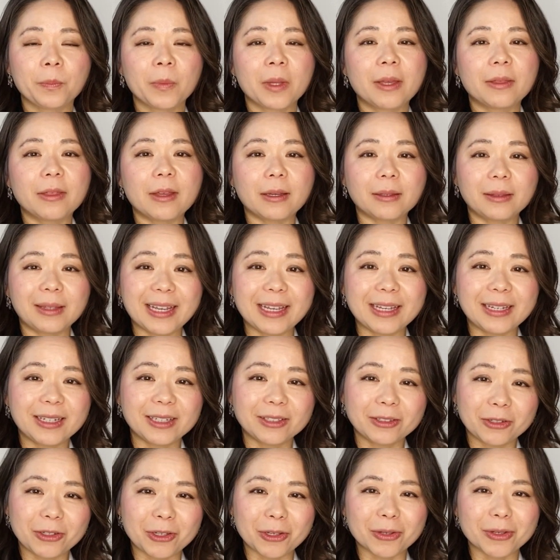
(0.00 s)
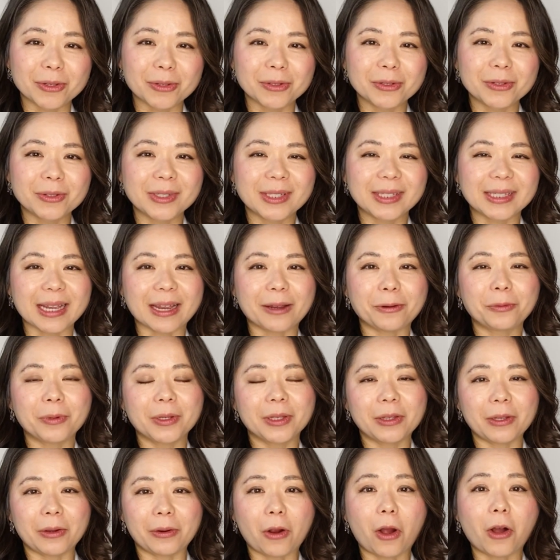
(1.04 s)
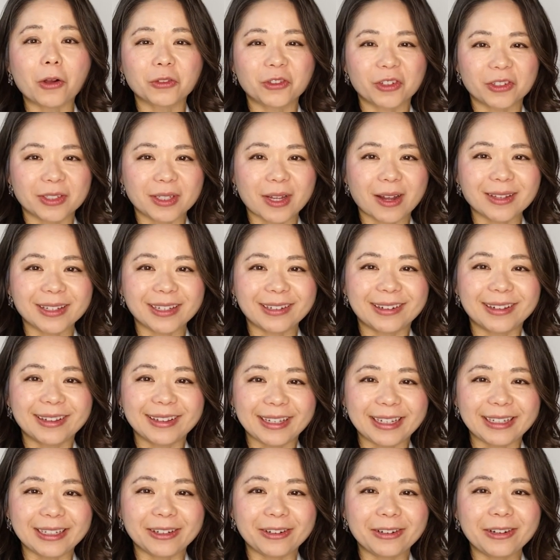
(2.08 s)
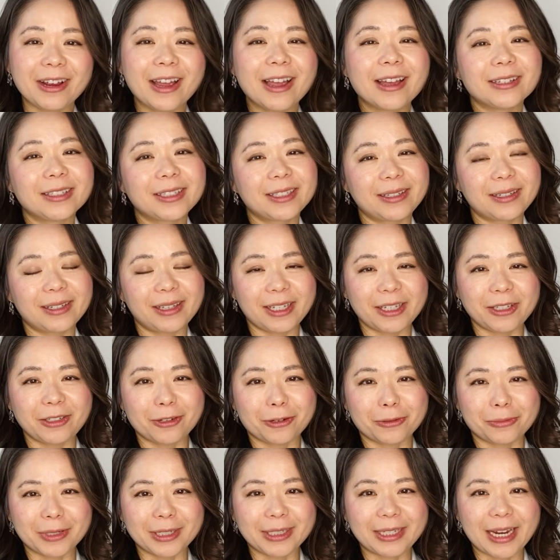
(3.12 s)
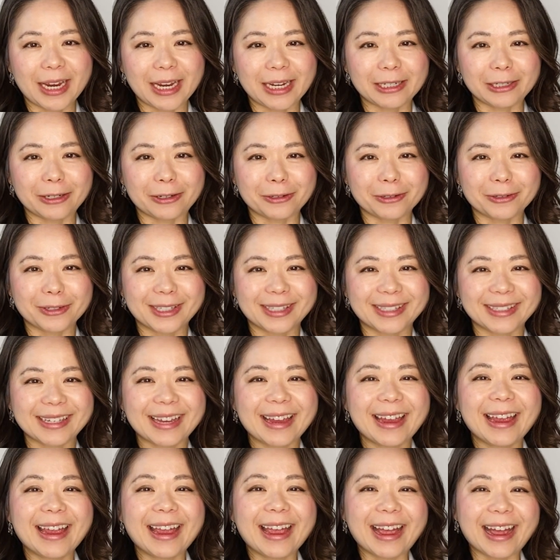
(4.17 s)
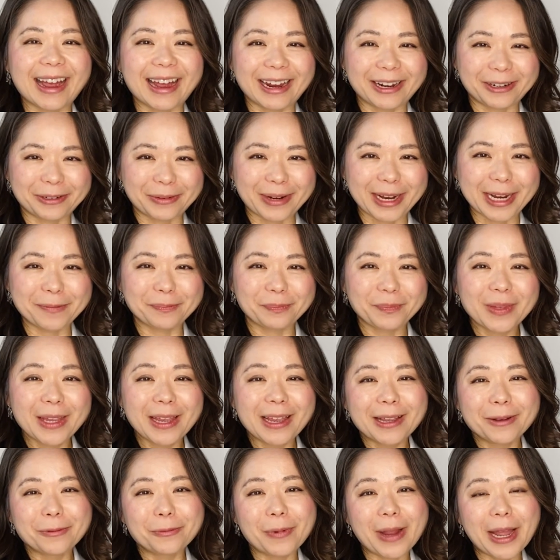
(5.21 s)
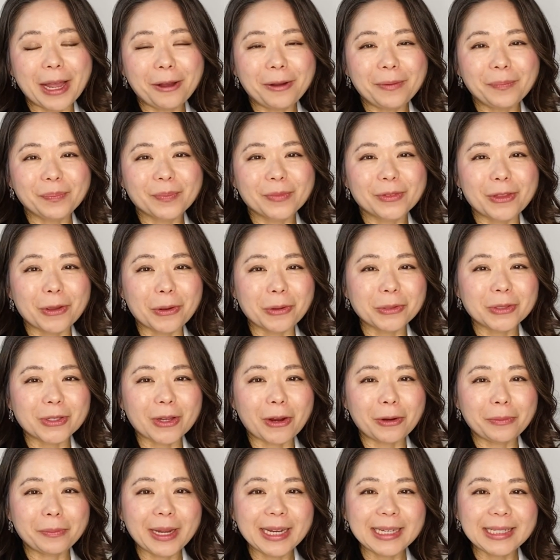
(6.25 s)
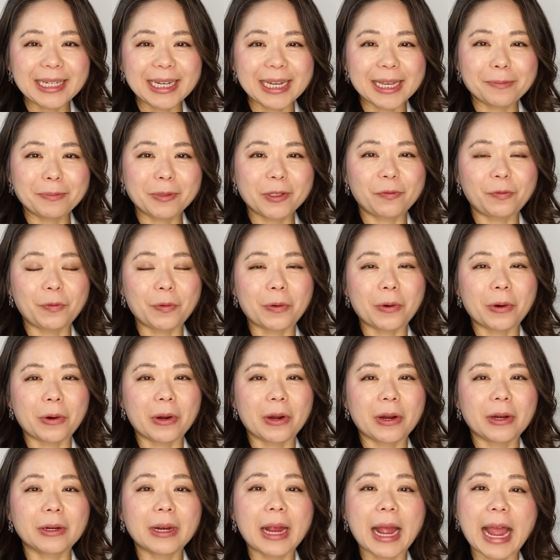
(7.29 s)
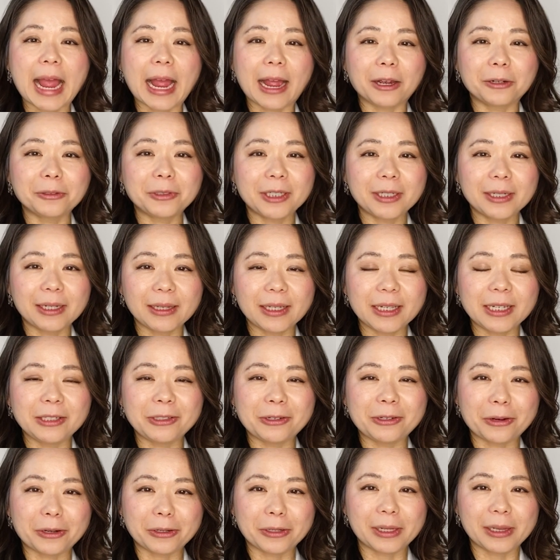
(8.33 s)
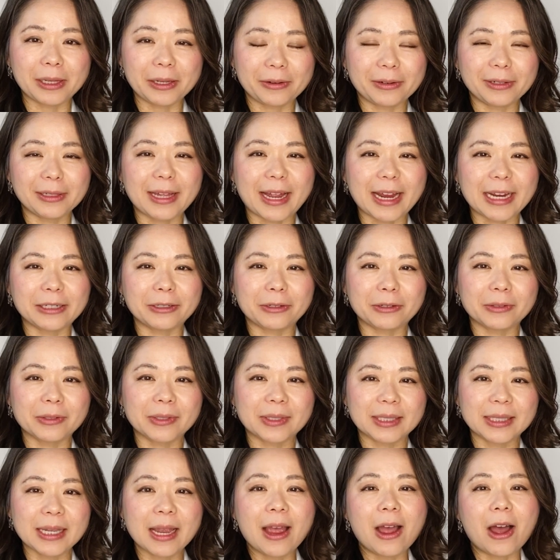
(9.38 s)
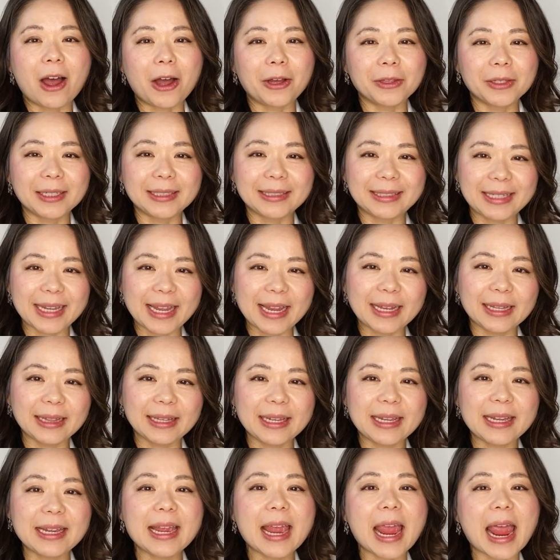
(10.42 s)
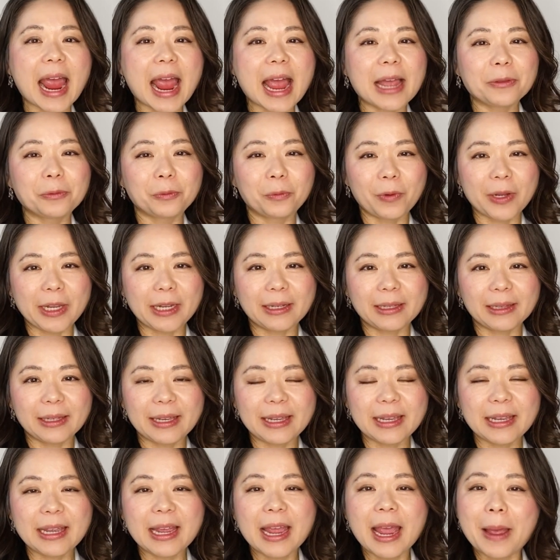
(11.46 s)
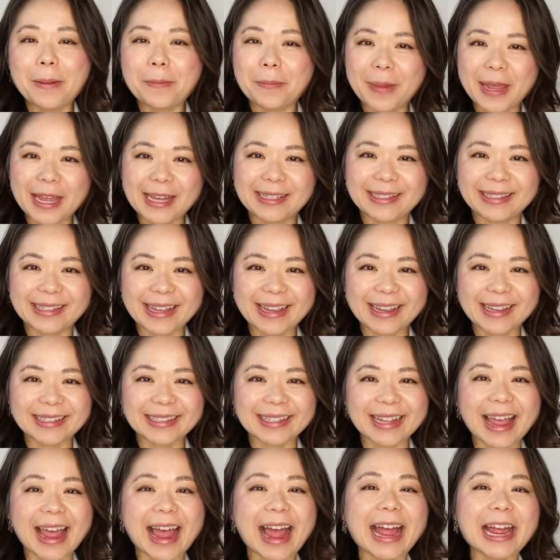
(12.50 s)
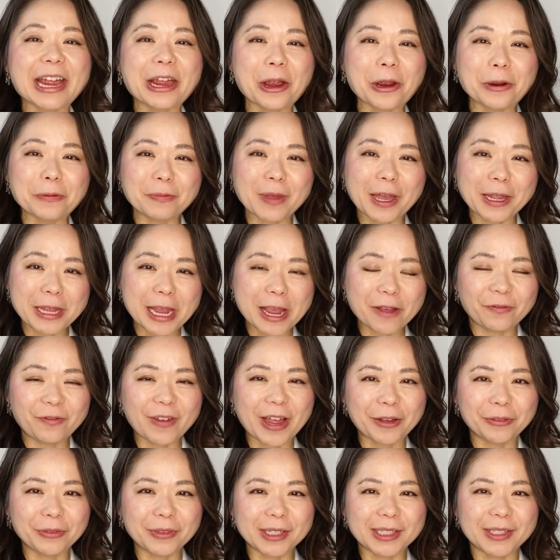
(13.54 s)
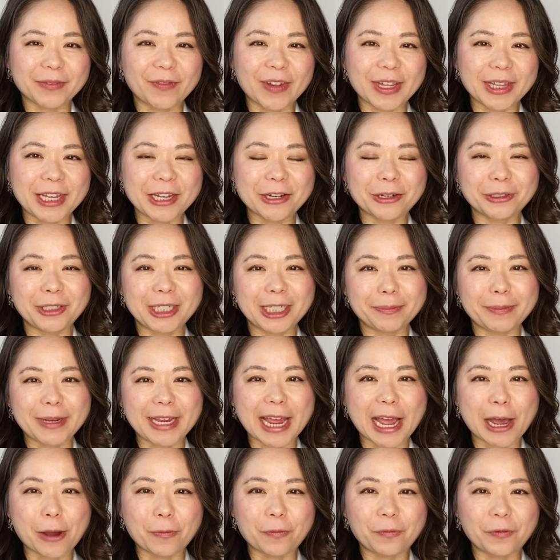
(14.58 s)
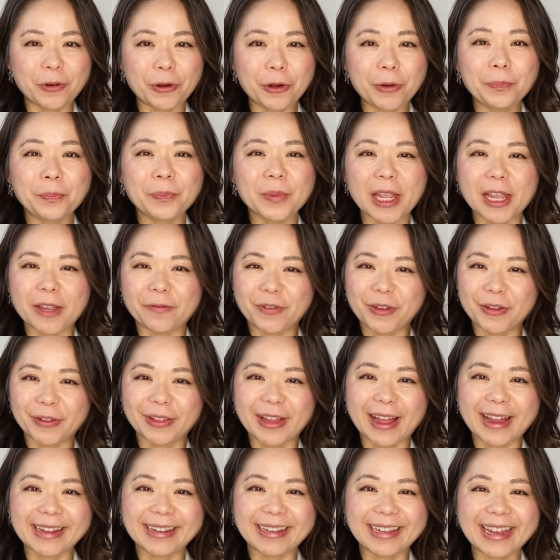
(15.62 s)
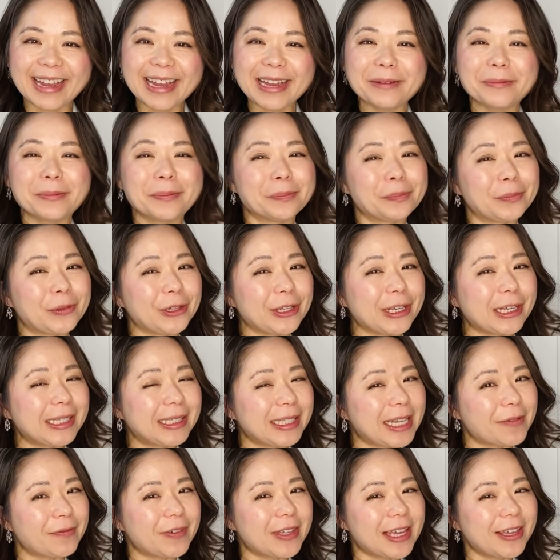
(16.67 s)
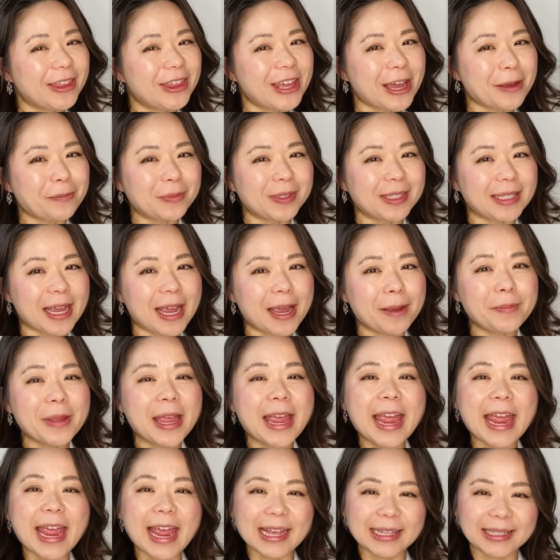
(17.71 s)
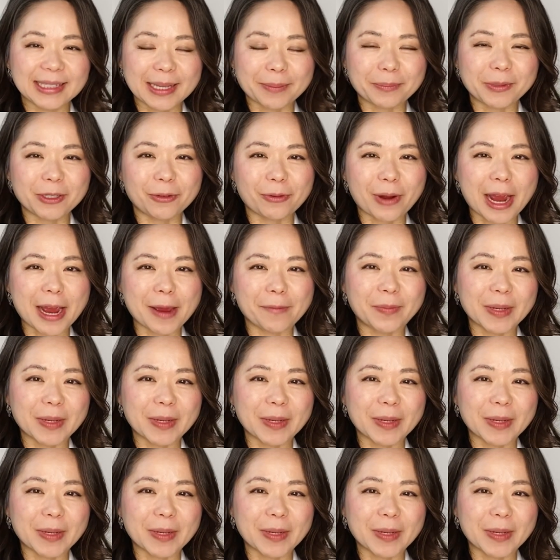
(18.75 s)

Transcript: that they can use with their ultrasonic cleaner to clean your retainers. All right, well, those are my tips for how to clean your clear aligners on a daily and weekly basis. I hope that you have found this video to be helpful. If you like it, please give it a thumbs up and subscribe